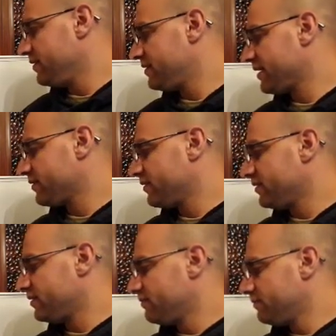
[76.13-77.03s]

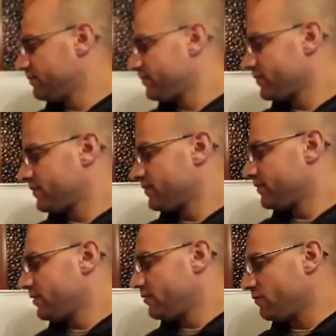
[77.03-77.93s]
second,
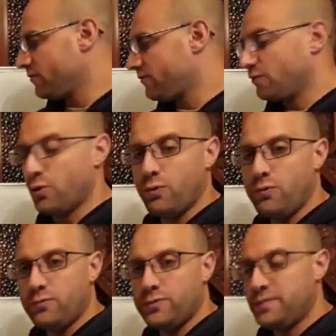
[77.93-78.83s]
flow
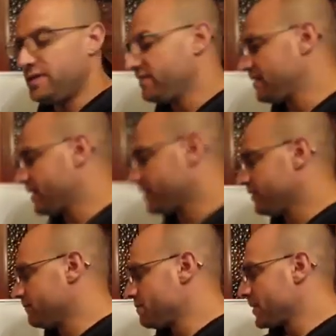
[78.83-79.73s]
would be the
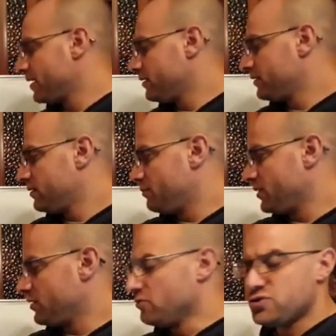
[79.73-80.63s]
second.
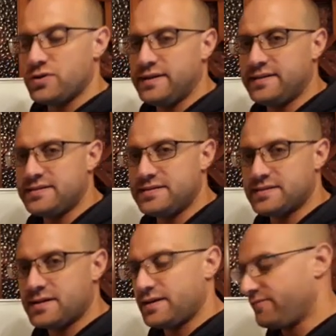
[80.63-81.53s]
But usually this is
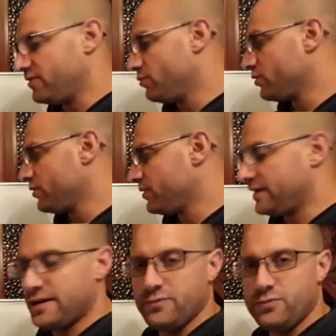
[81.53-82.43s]
kind of an order
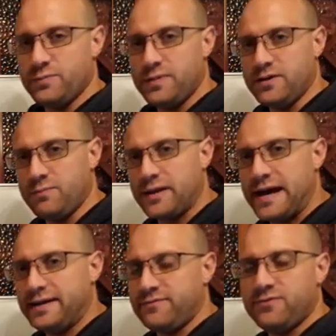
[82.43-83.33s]
that would be
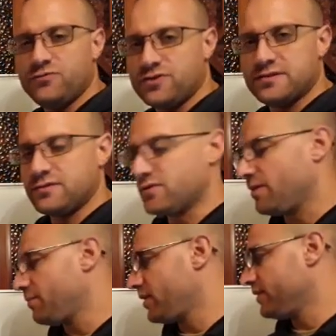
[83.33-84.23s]
applied if you just look
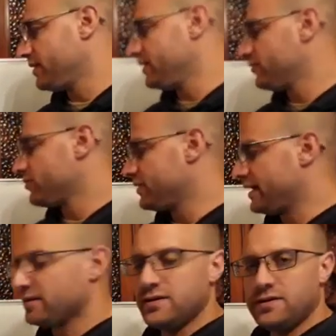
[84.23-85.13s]
up on the
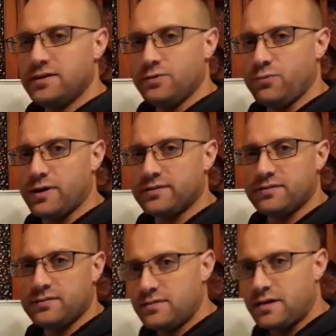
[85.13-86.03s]
internet what
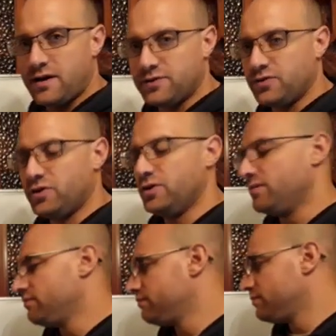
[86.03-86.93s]

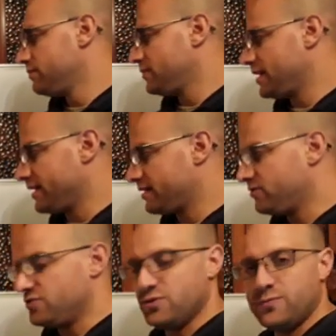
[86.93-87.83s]
other like
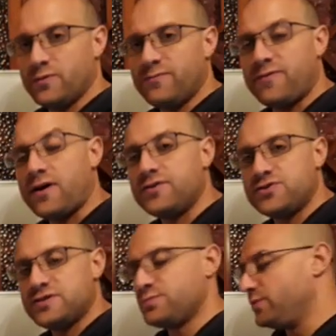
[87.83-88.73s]

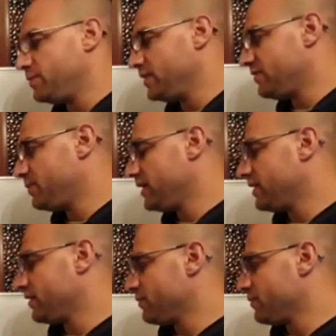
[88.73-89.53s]
geomorphologists would be speaking